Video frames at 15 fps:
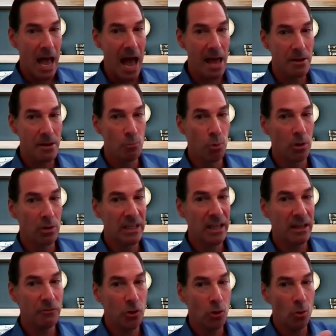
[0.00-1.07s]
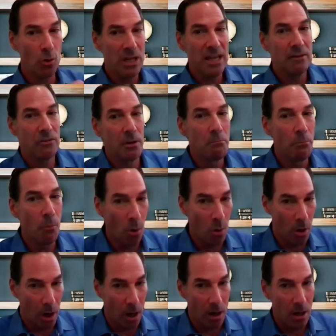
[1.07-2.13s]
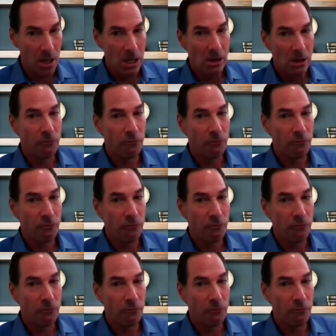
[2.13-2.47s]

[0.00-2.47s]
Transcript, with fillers: And we'll give you even more